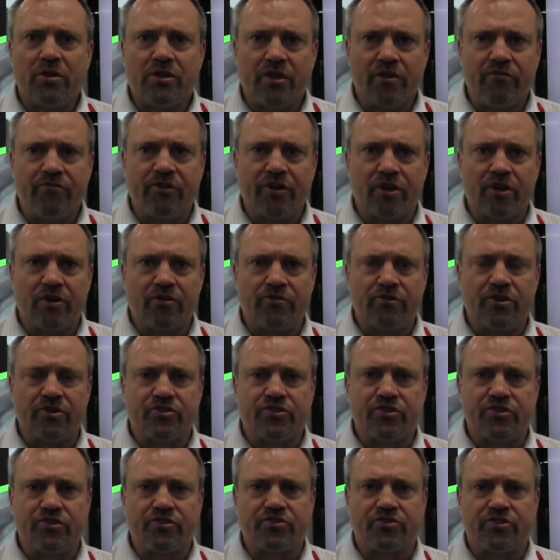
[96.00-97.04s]
with InVigor
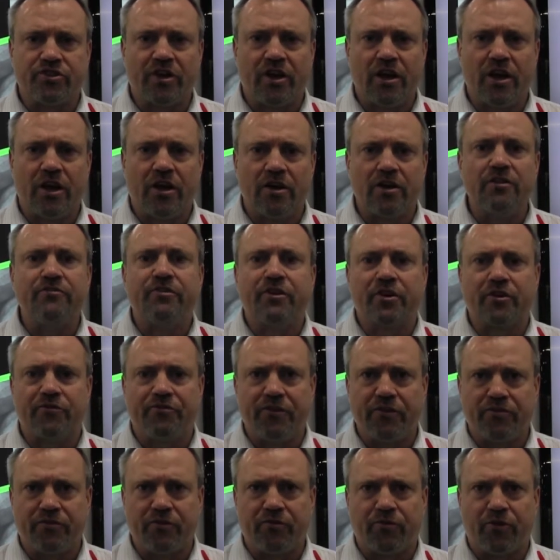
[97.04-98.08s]
versus InVigor
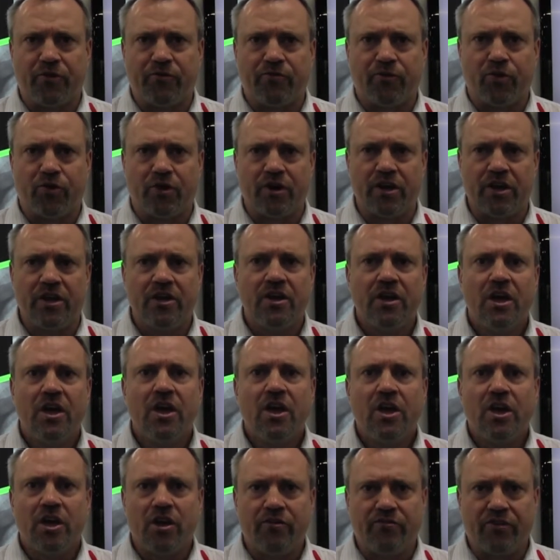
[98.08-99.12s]
5440,
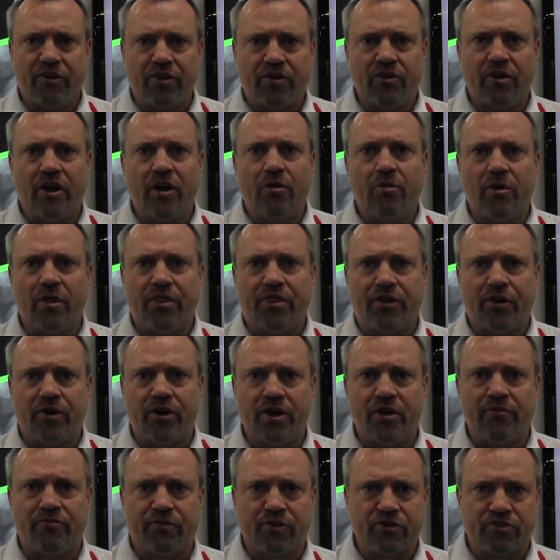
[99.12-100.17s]
InVigor
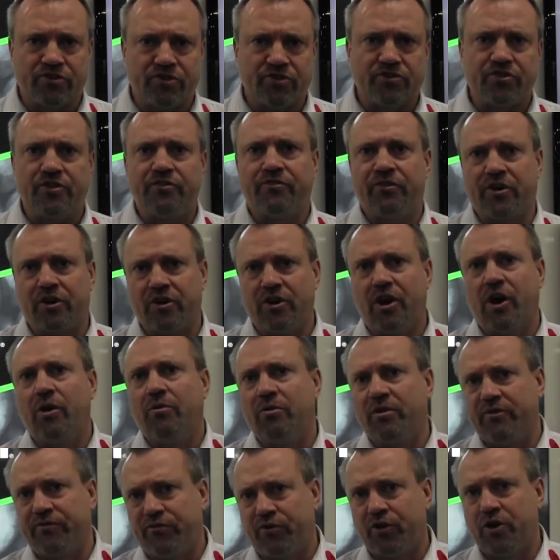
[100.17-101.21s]
L130 versus InVigor
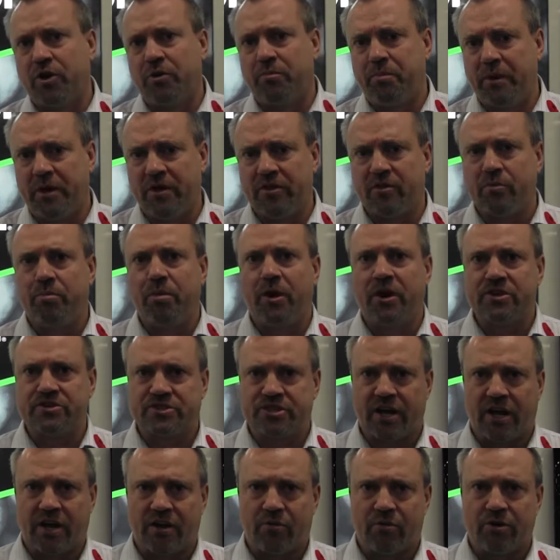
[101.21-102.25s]
L140P, the pod
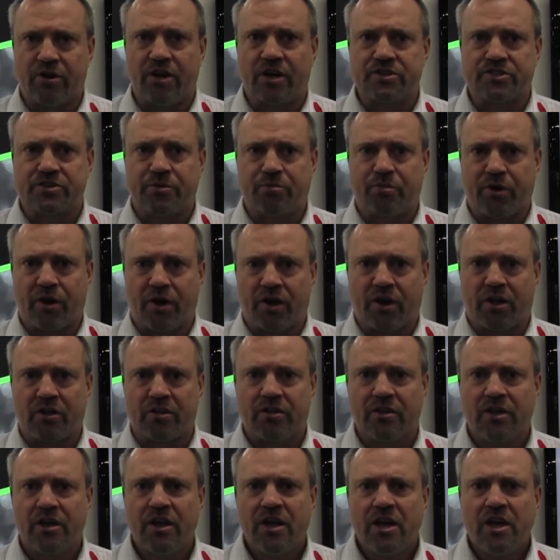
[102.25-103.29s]
shatter reduction product.
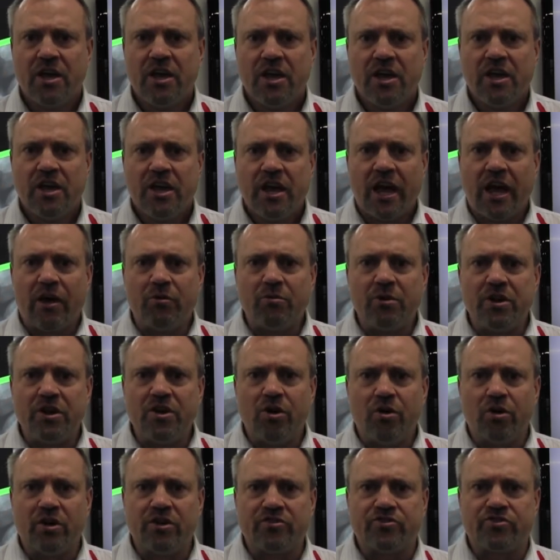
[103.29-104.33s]
And we
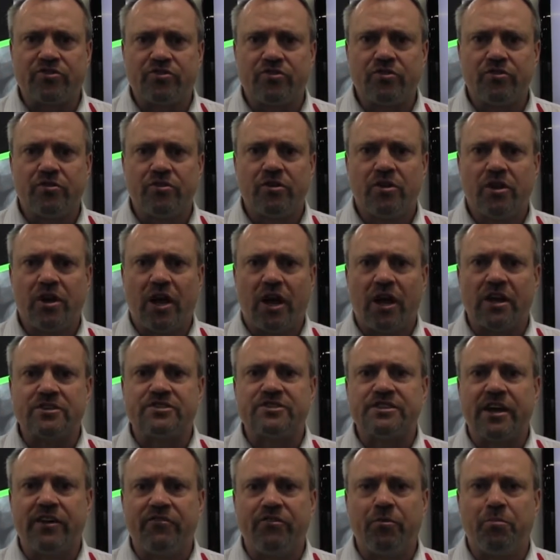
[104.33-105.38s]
noticed a
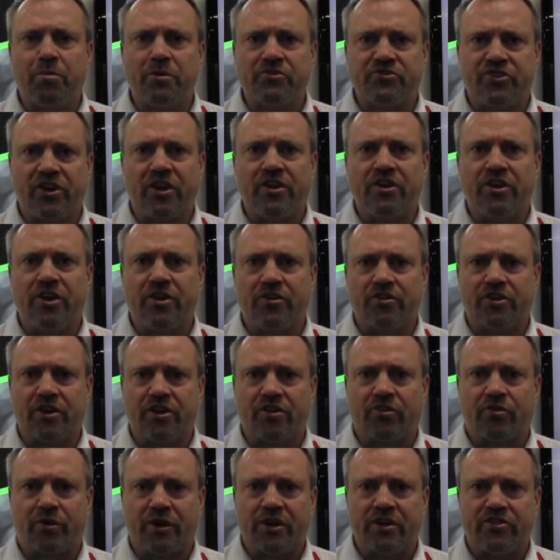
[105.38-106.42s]
7% yield
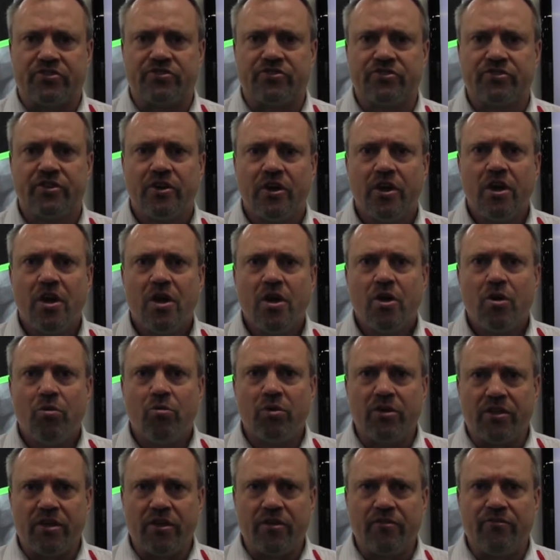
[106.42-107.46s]
increase
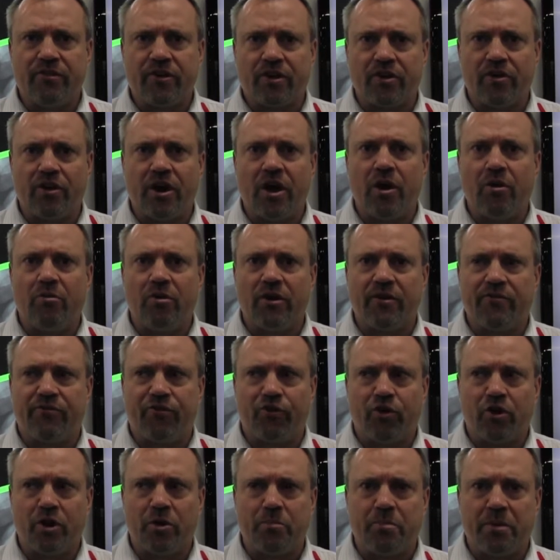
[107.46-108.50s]
with InVigor
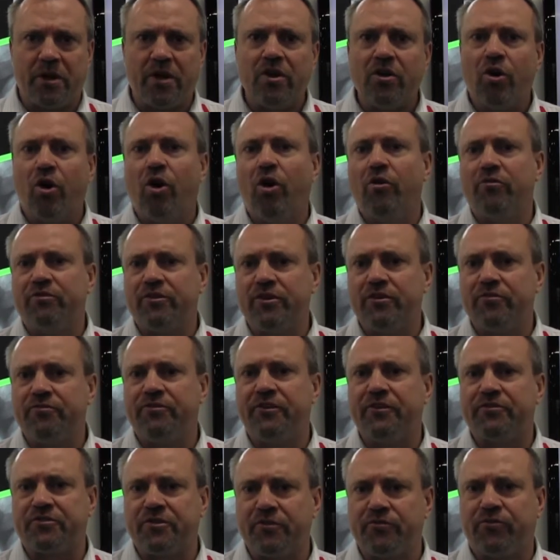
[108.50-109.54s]
L140P over
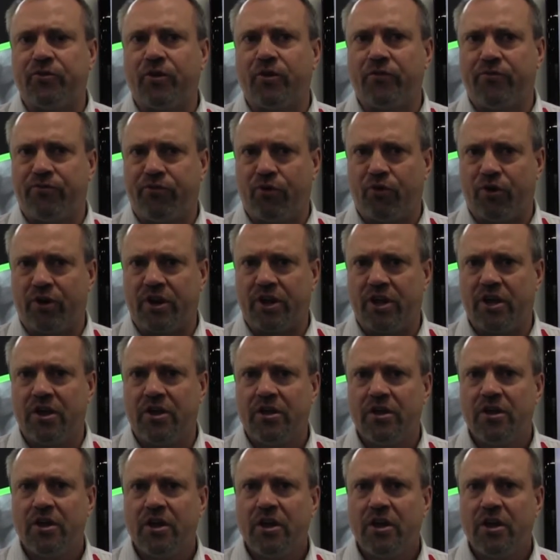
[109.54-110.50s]
5440